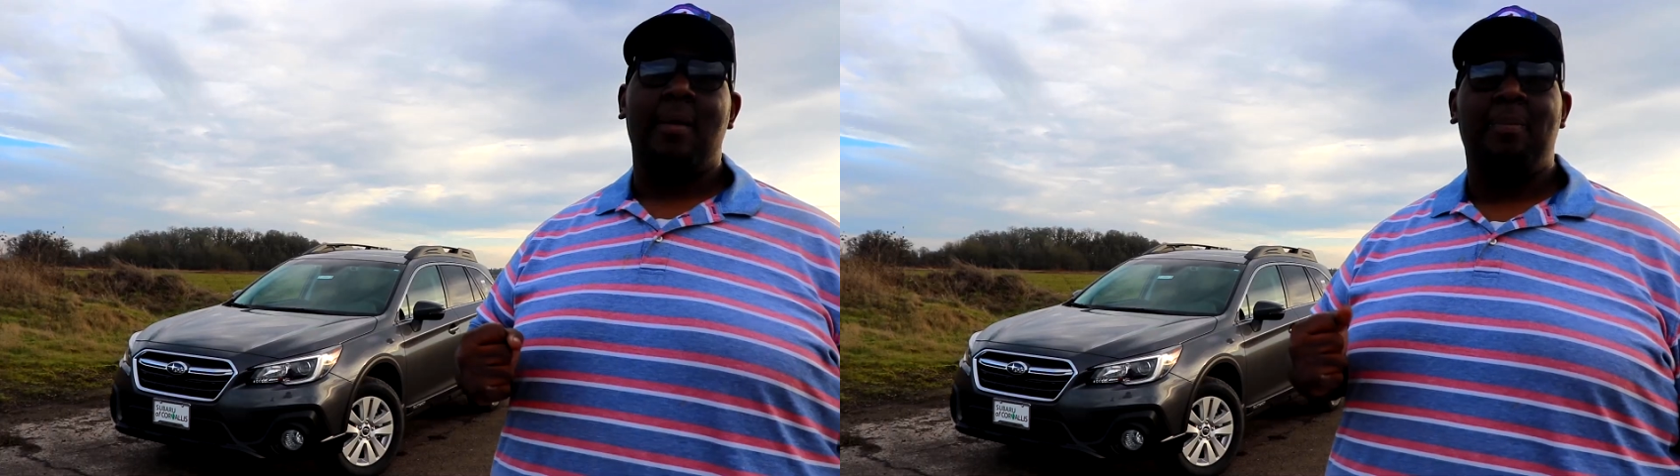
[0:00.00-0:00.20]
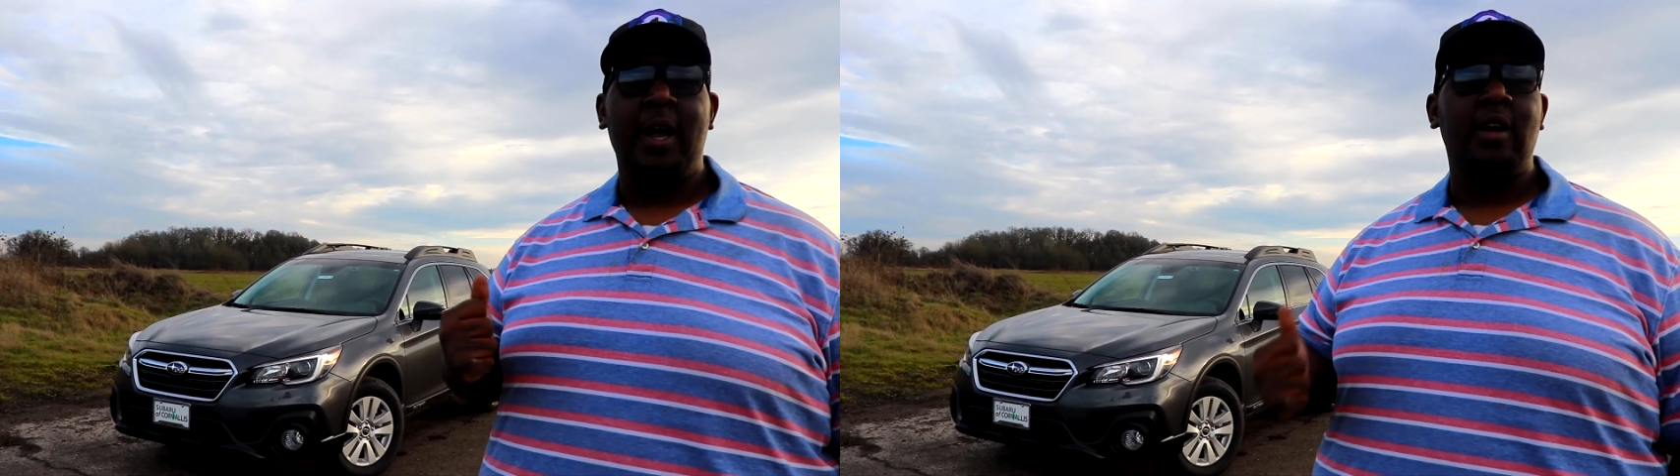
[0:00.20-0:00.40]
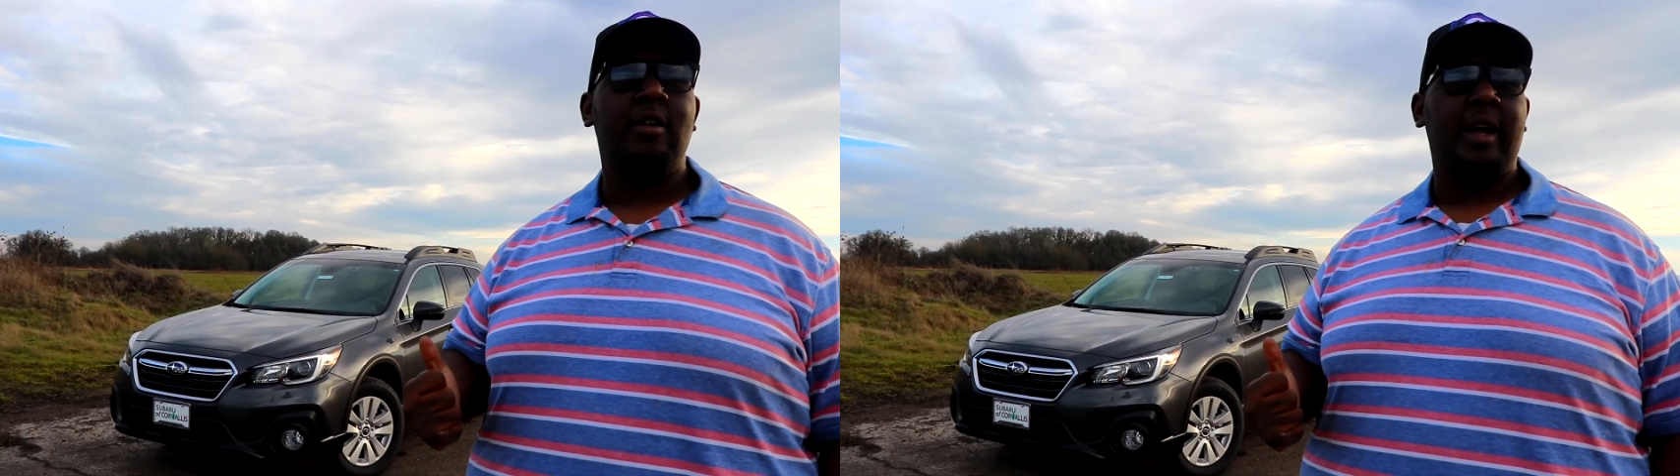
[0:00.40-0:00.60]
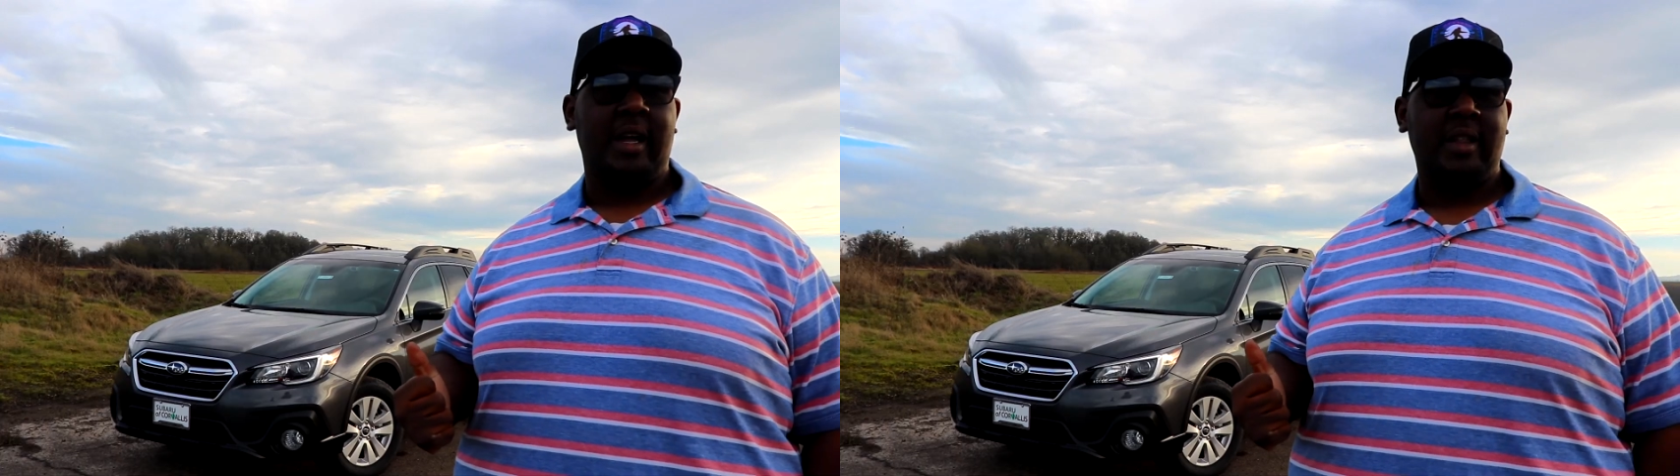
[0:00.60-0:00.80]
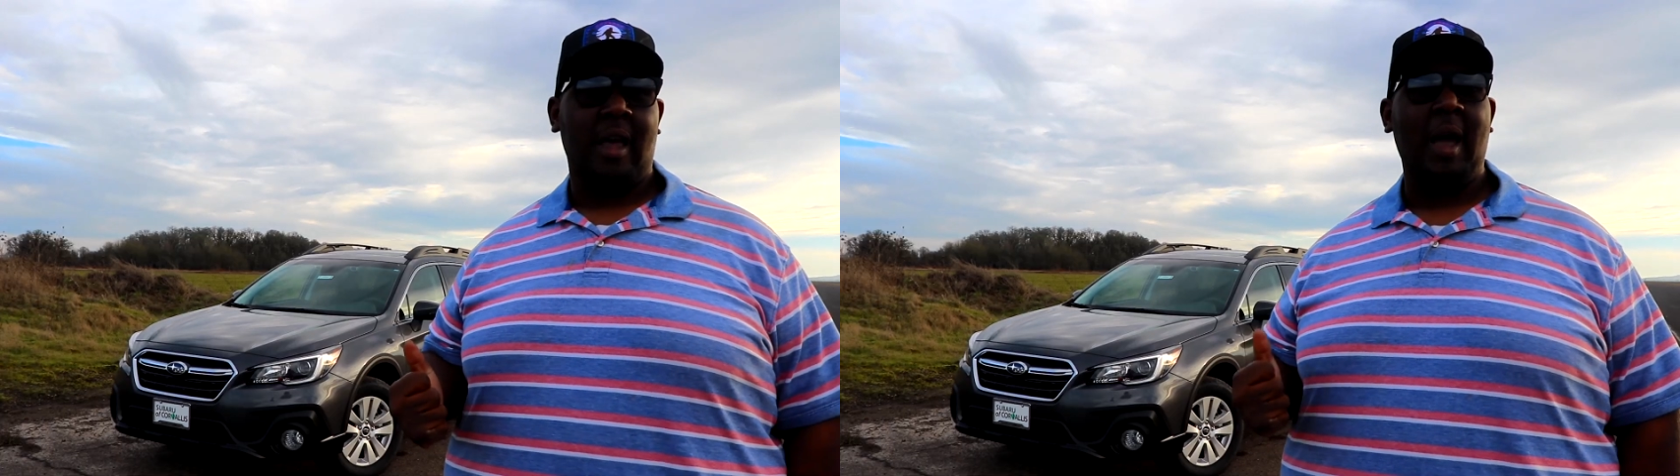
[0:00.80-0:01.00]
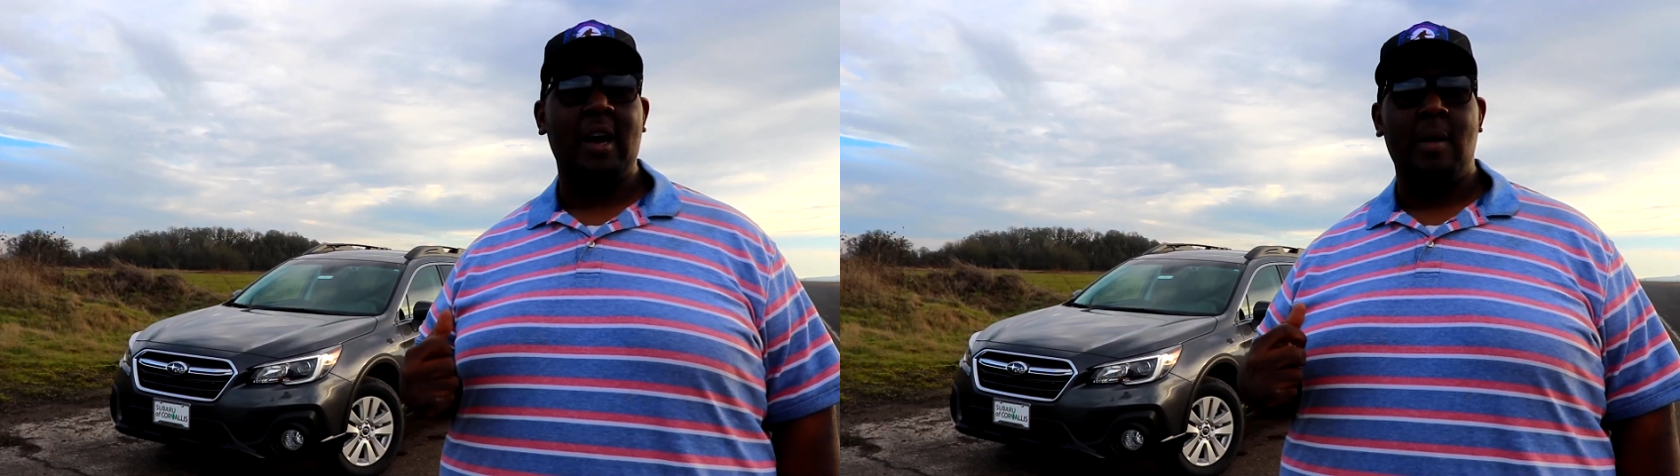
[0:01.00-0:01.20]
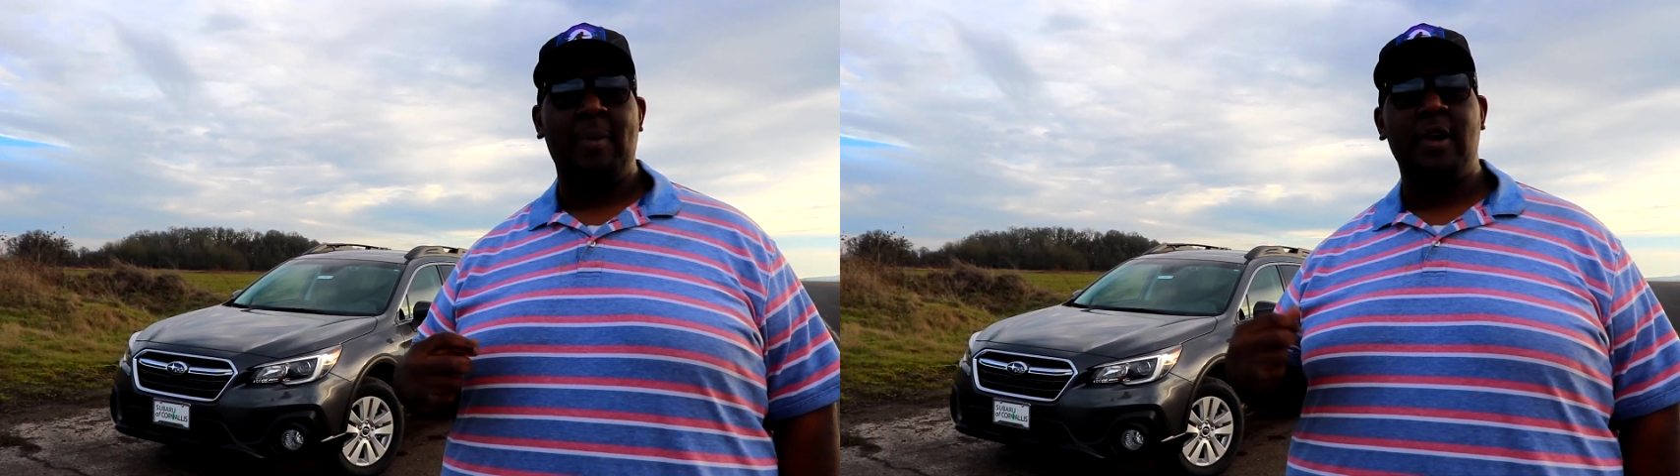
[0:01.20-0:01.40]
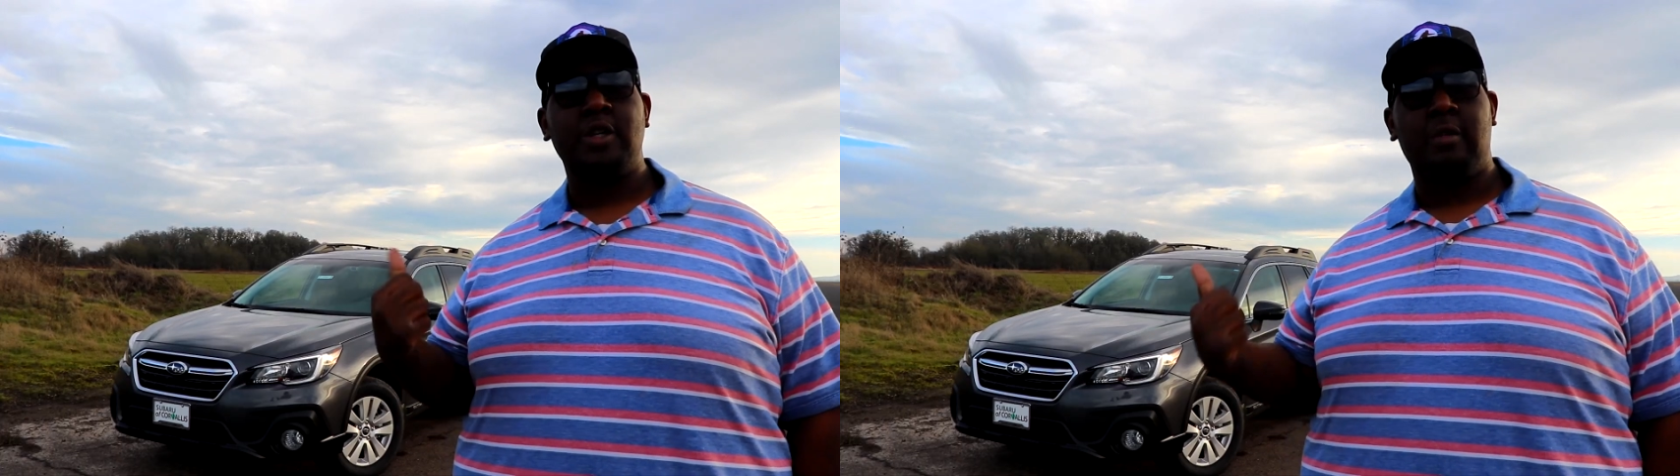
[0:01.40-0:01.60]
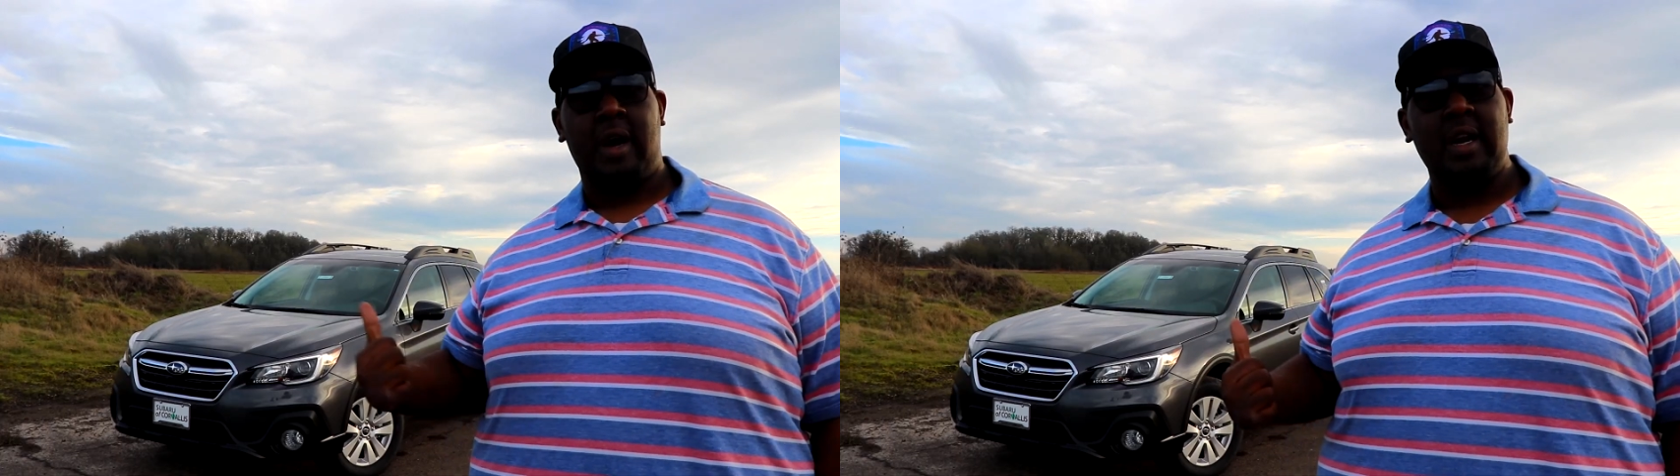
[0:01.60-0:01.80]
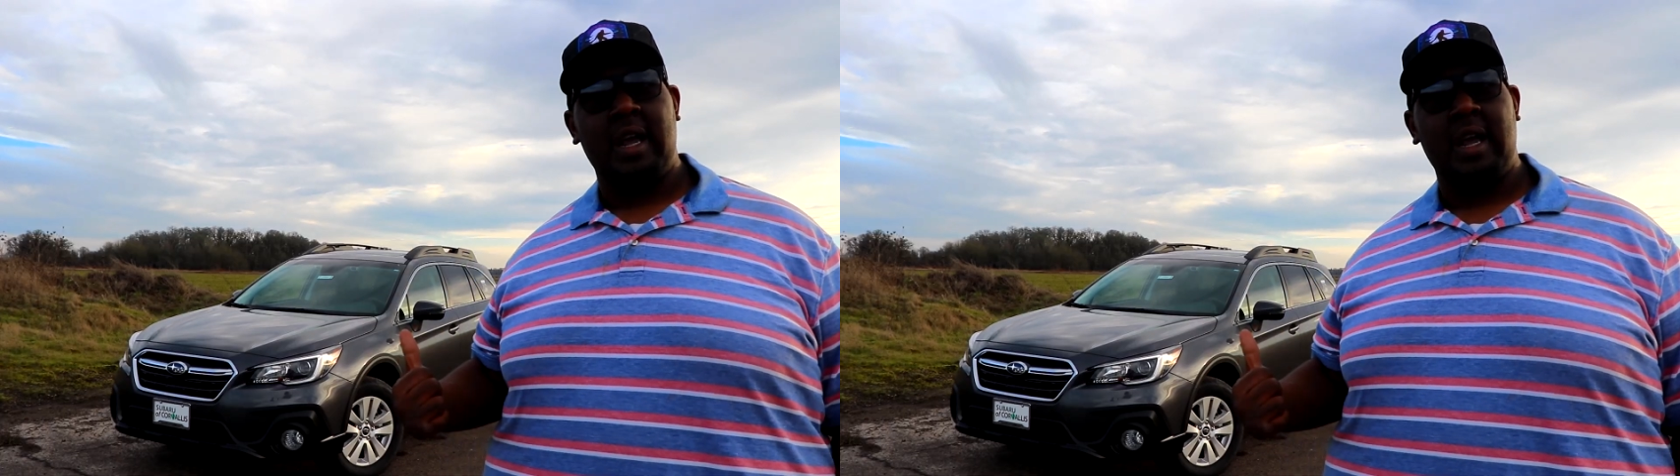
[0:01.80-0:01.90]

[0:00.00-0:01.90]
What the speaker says: a bigger screen